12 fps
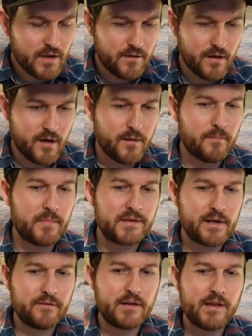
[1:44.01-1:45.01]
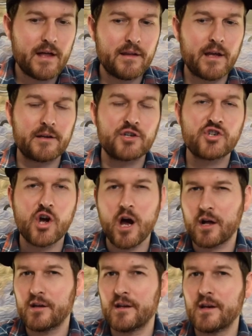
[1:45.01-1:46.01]
But definitely that like
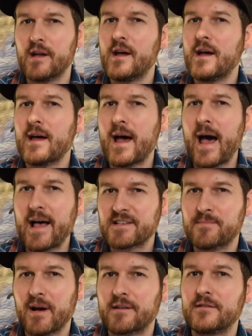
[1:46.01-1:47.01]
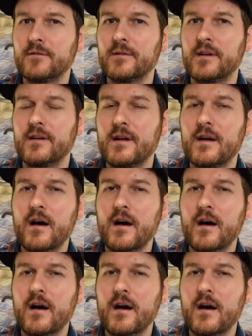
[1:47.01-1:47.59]
chocolate aspect to it,